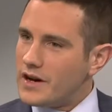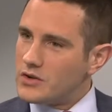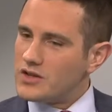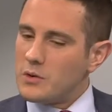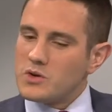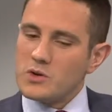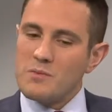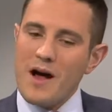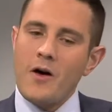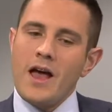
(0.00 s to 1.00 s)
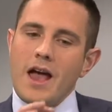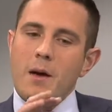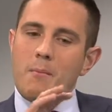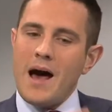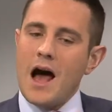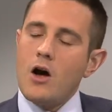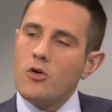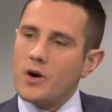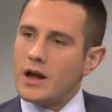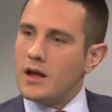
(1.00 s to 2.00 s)
interesting, which was about
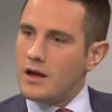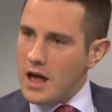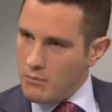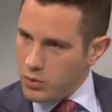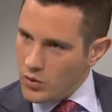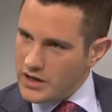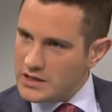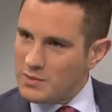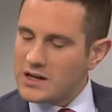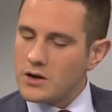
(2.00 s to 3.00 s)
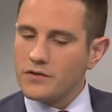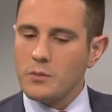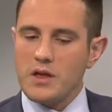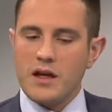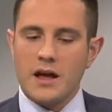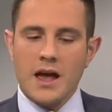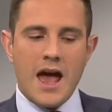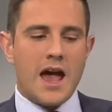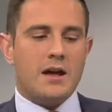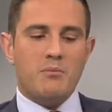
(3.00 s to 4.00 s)
empowering employees, because often we think,
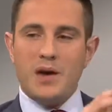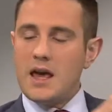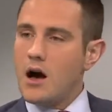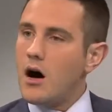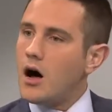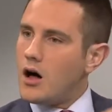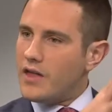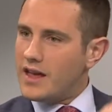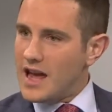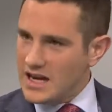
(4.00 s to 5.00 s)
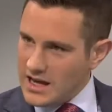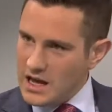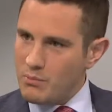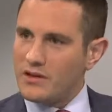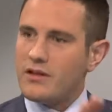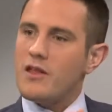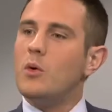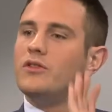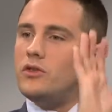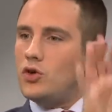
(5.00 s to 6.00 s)
hey, P R are the gatekeepers. They're the
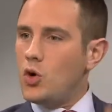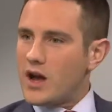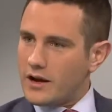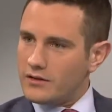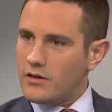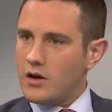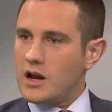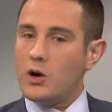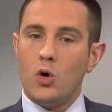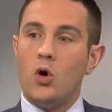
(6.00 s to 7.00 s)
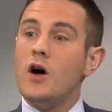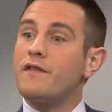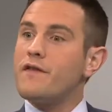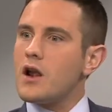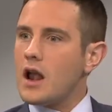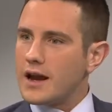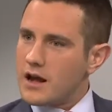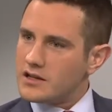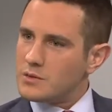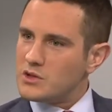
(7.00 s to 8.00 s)
ones who talk externally, or frontline
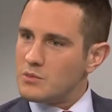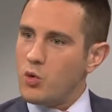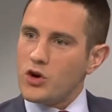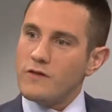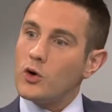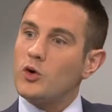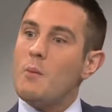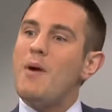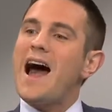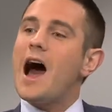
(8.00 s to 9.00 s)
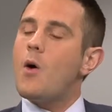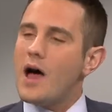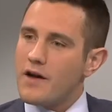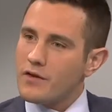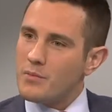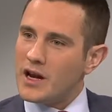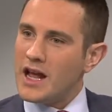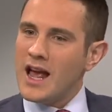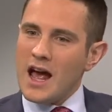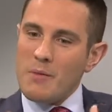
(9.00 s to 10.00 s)
customer support. You've got to empower everybody.
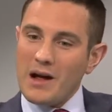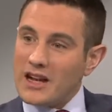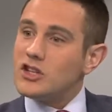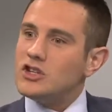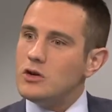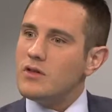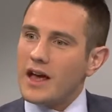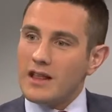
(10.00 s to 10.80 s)
And, and to do that